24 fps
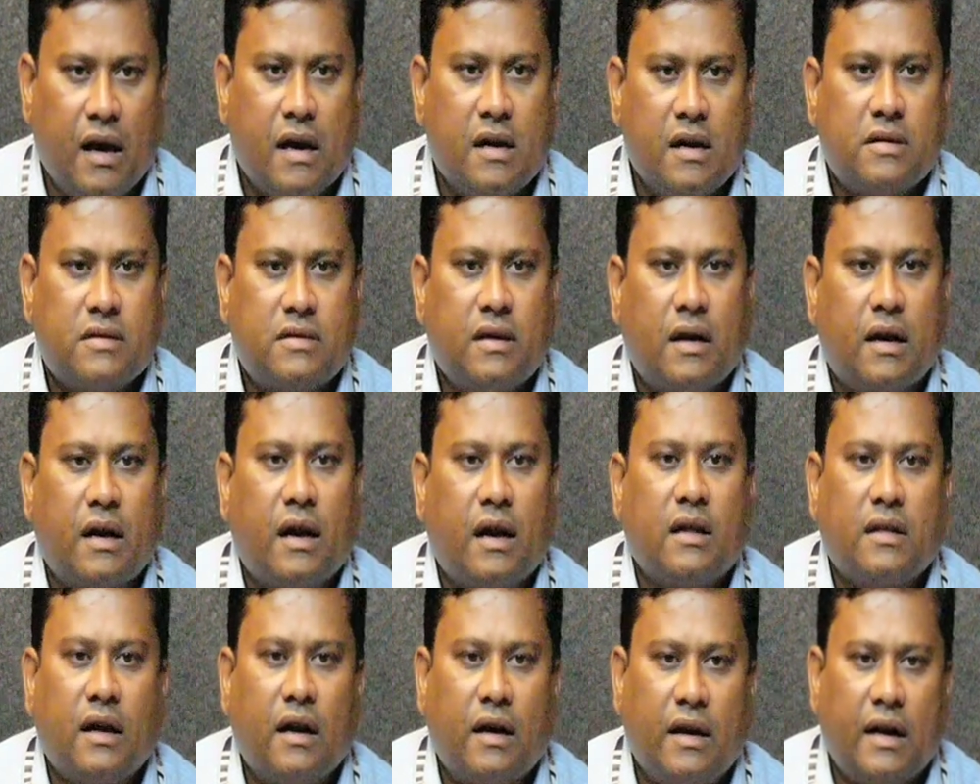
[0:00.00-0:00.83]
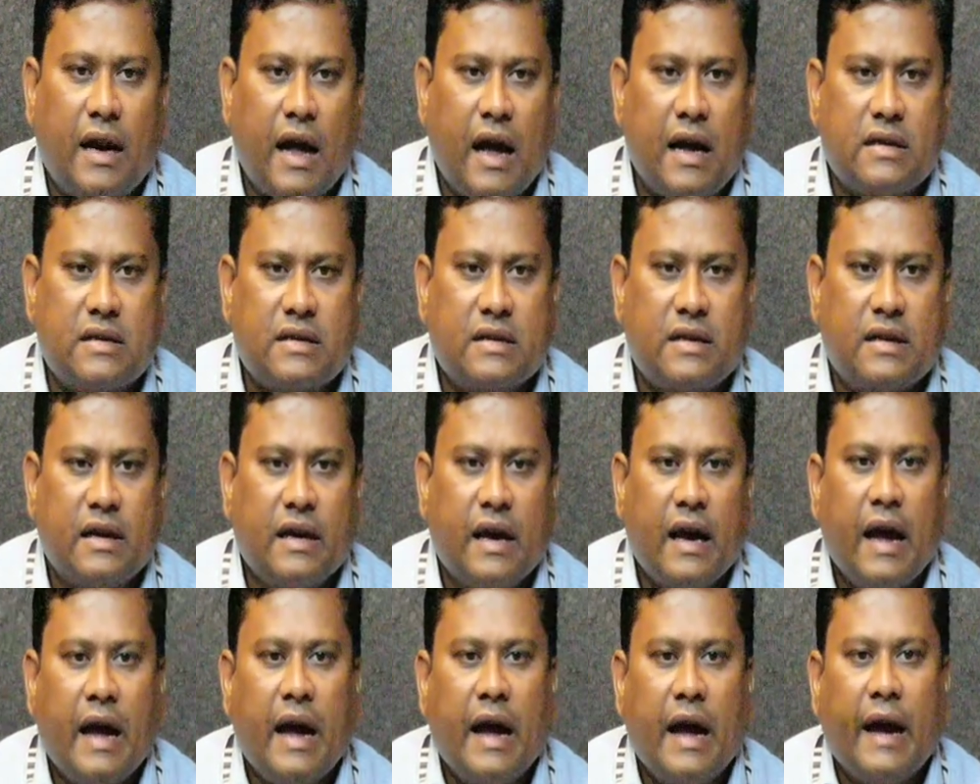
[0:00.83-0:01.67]
So run the task,
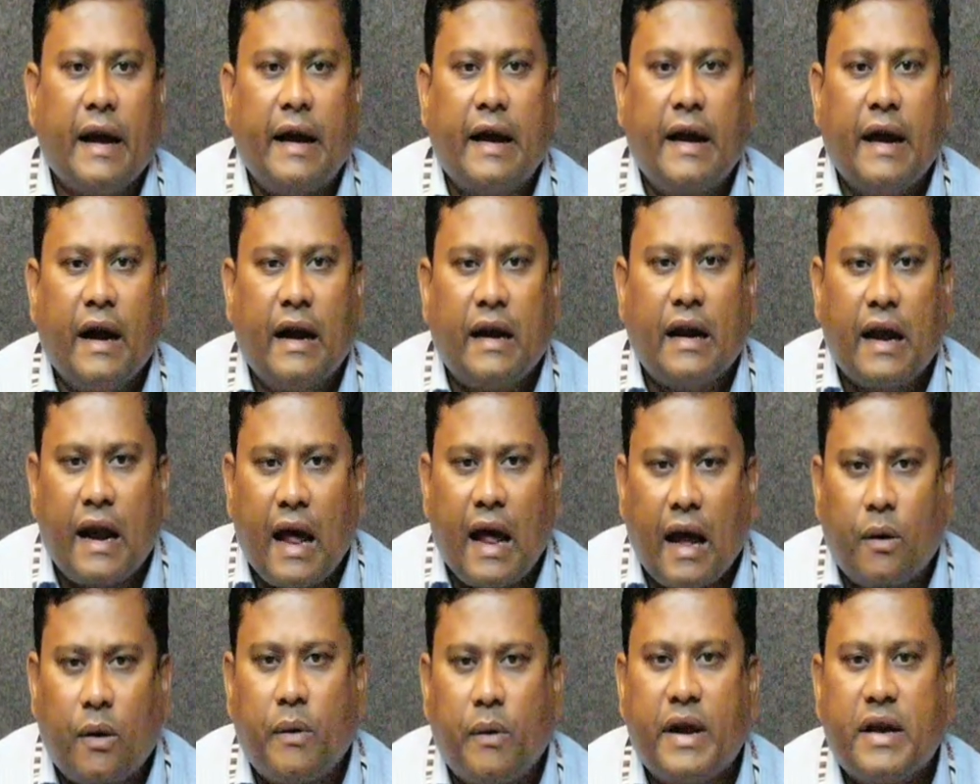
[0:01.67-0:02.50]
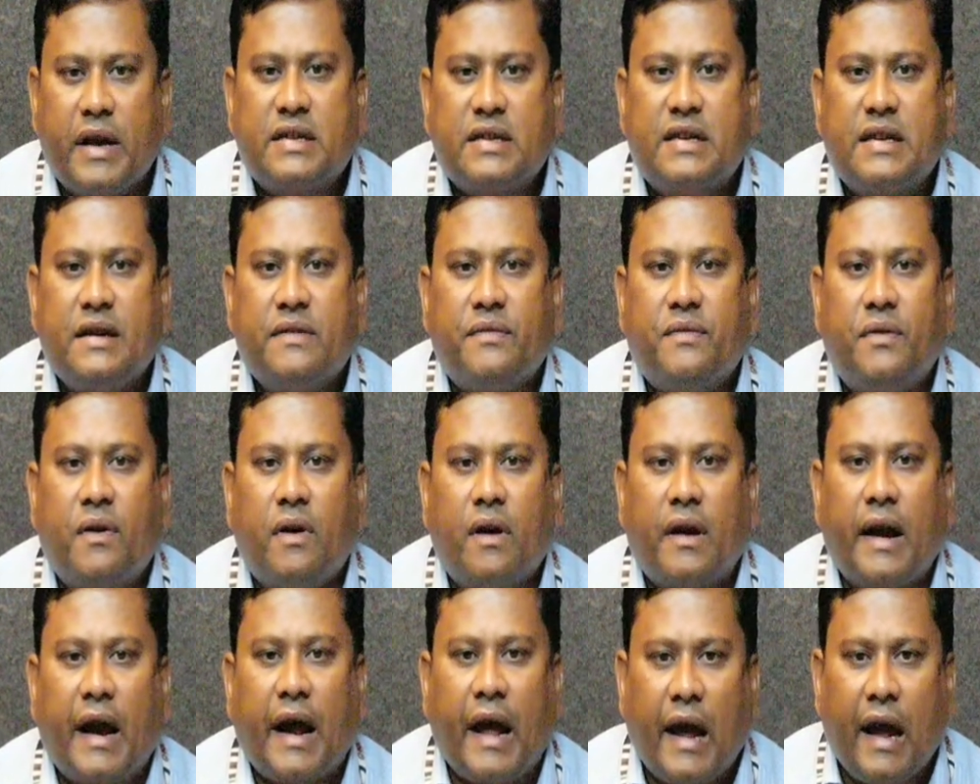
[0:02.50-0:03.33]
get an accuracy
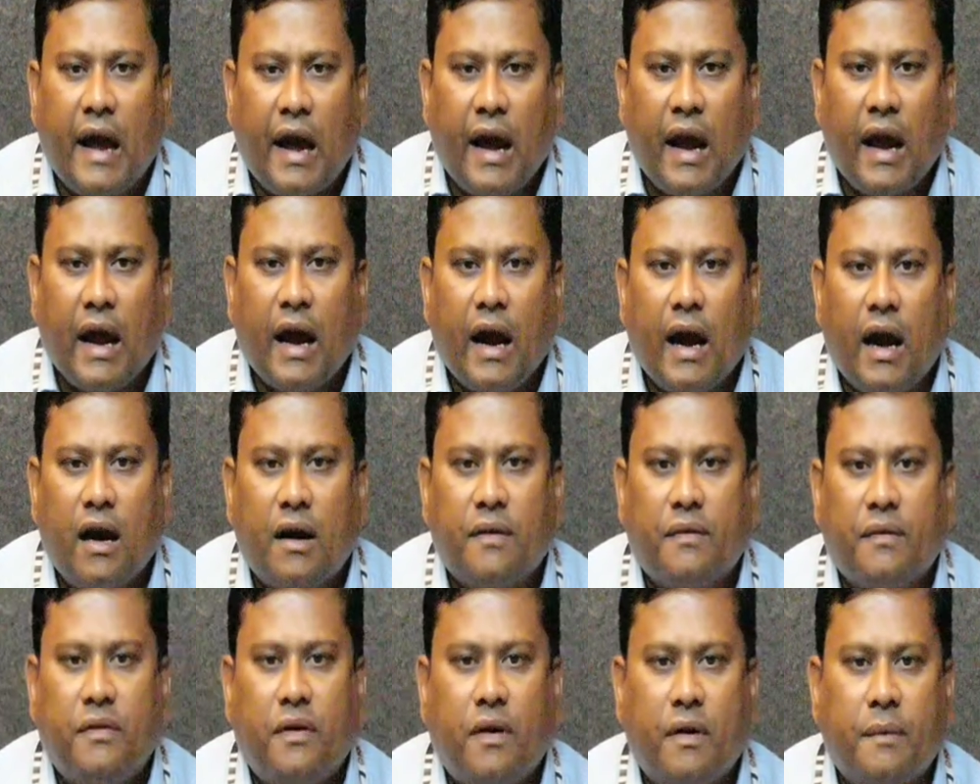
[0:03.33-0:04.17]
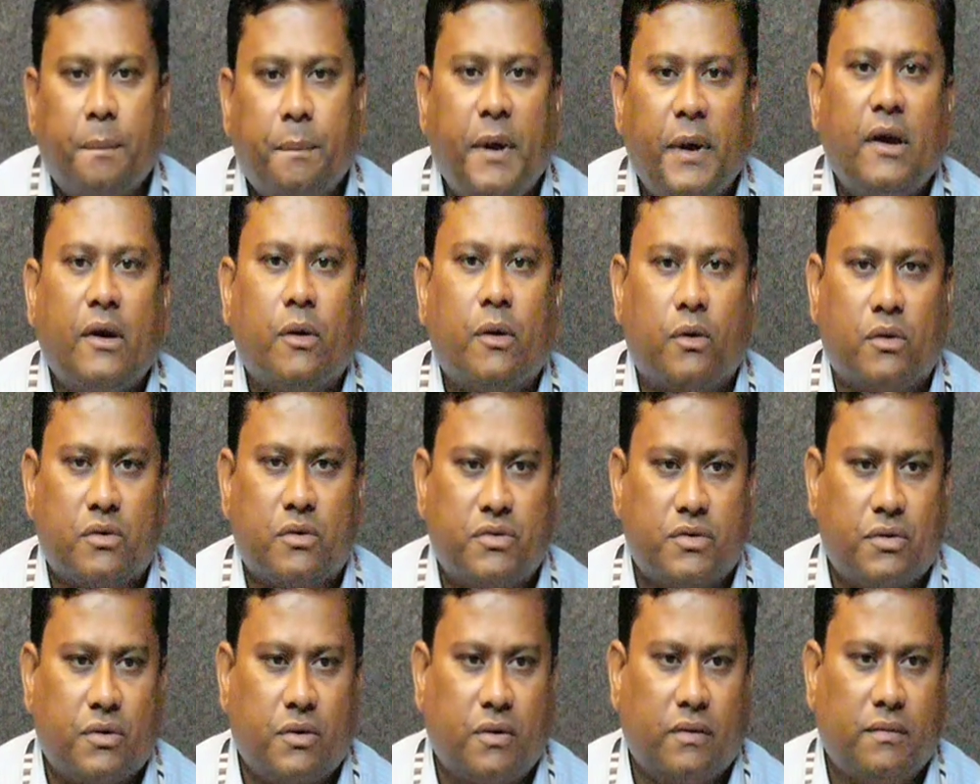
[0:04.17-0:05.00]
for A and for B
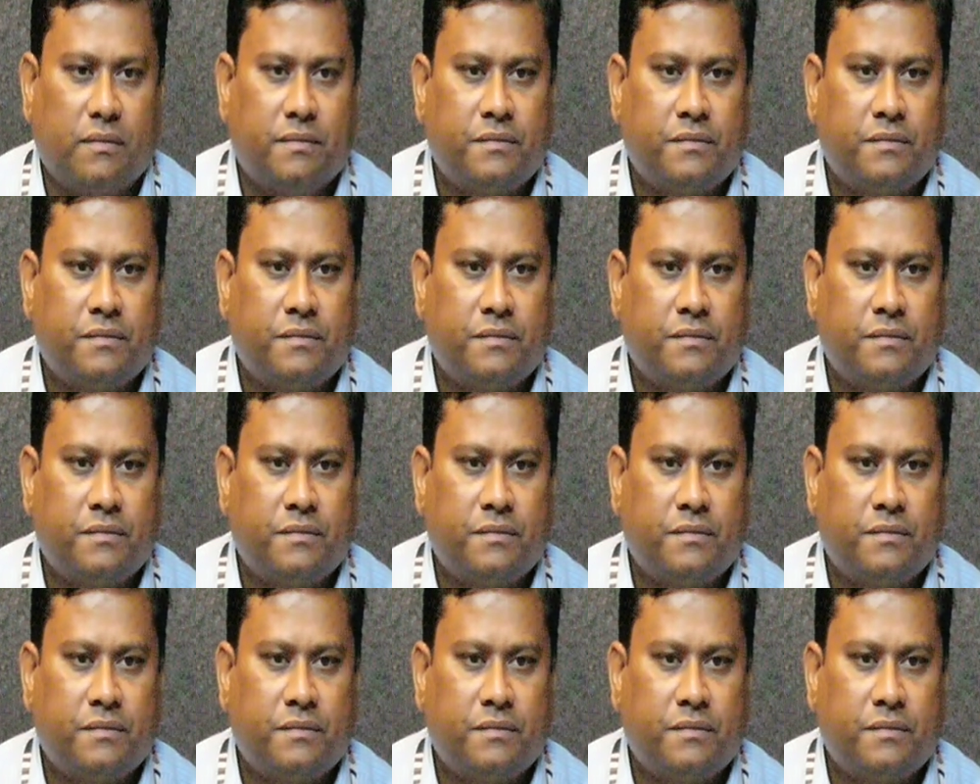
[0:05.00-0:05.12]
also.